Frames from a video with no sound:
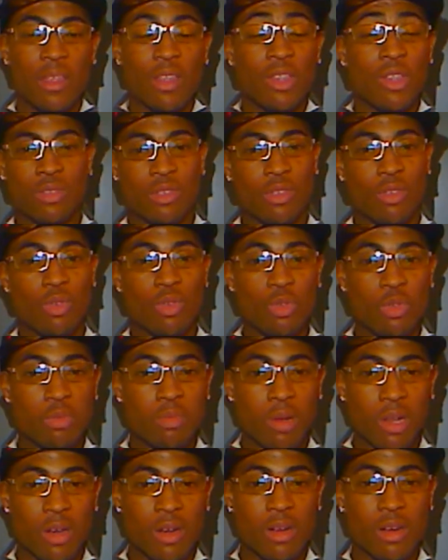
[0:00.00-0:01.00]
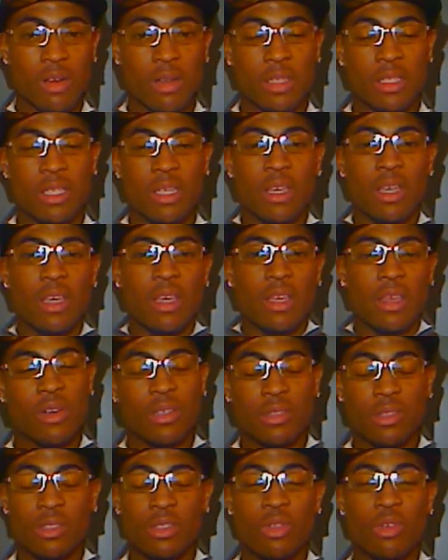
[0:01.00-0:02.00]
You use blogs. And
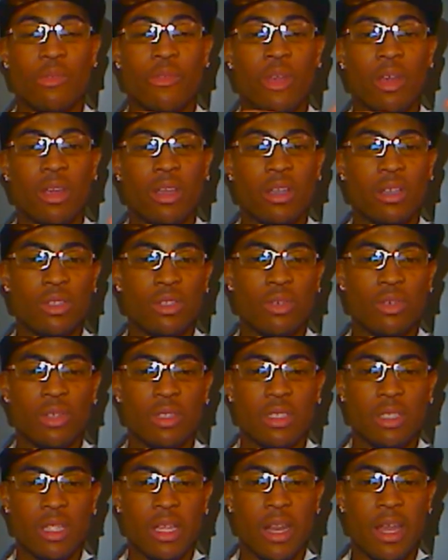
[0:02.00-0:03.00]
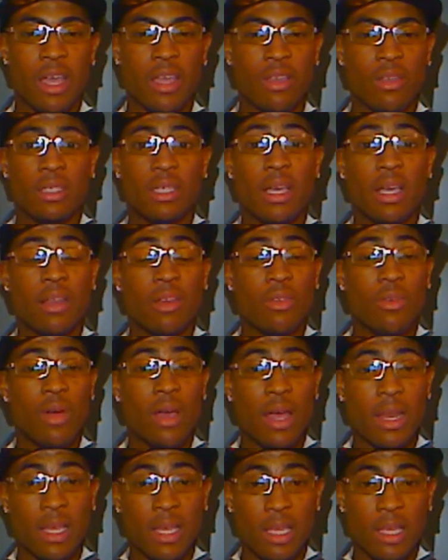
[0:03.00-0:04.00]
two very good sources that I use.
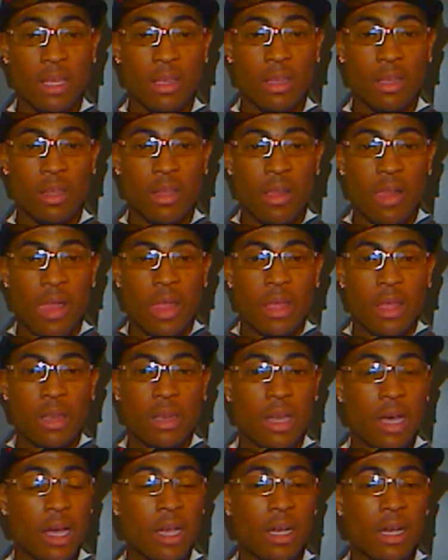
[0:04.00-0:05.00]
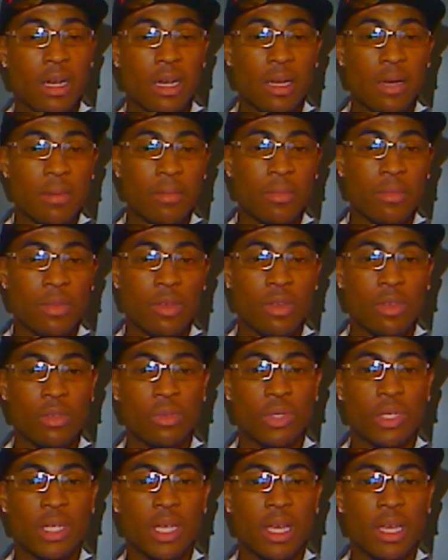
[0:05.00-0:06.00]
Technorati.com. You can
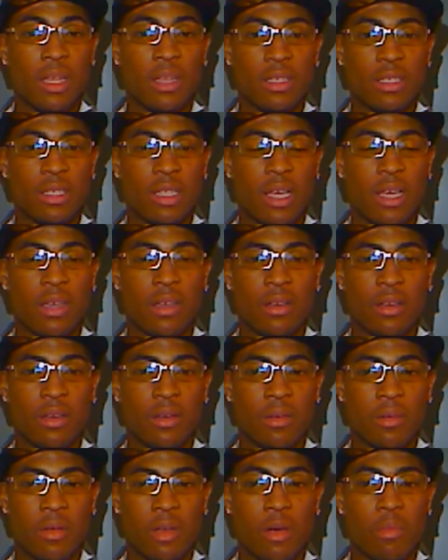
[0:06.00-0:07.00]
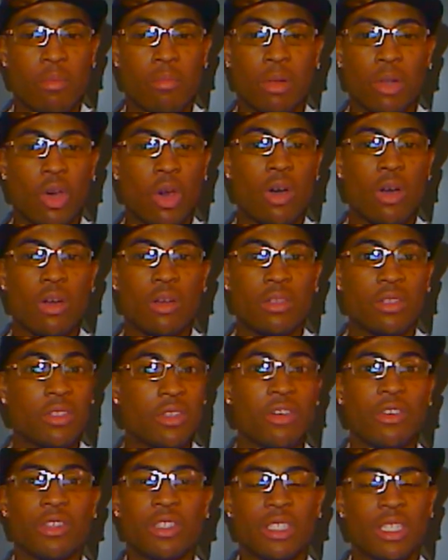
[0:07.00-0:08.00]
use that. It's like a blog
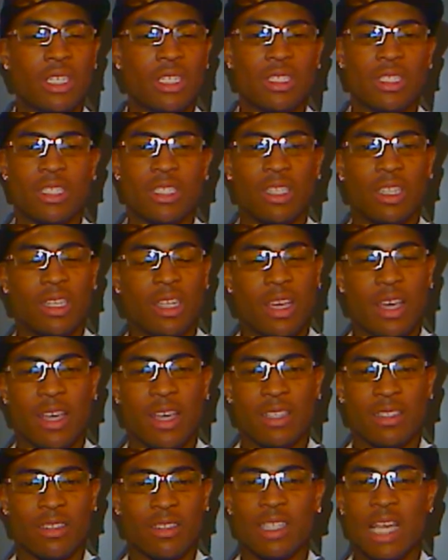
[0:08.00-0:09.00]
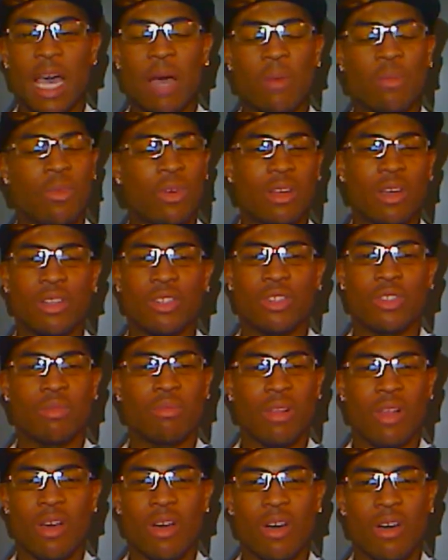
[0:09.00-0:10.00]
search engine, and it has the top 100
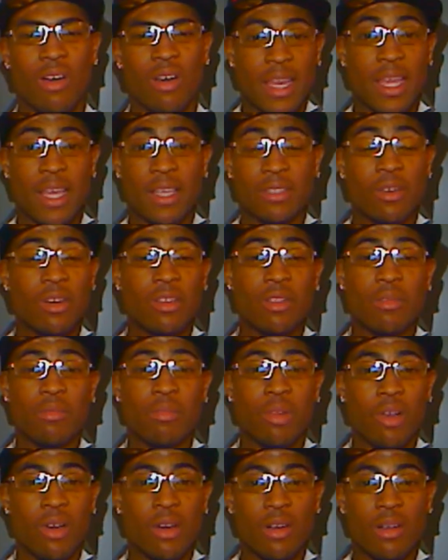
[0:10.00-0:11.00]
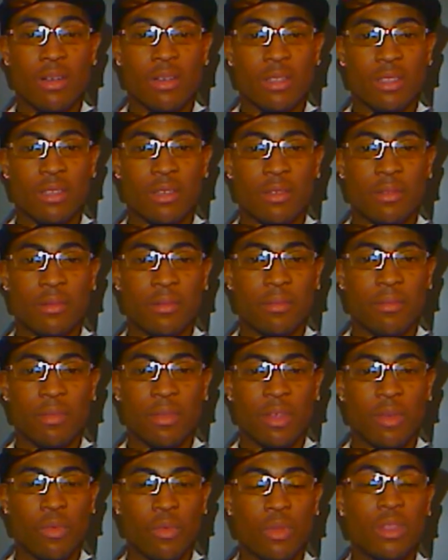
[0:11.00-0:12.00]
blogs. It has all the blogs
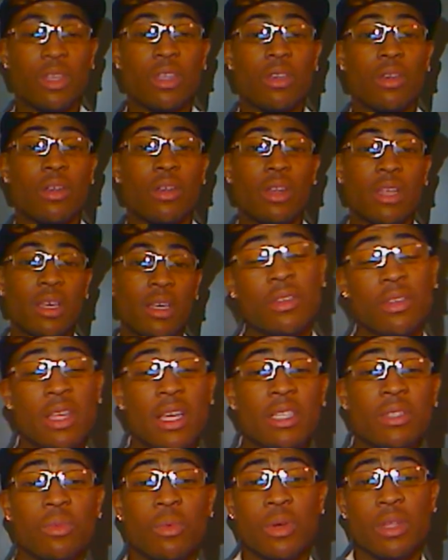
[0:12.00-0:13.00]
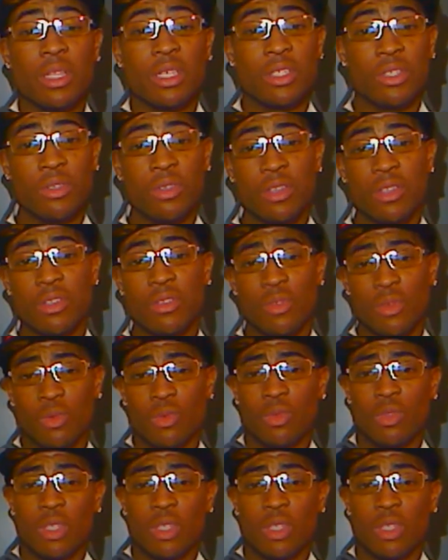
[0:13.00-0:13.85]
within your niche. So that's one that you can use.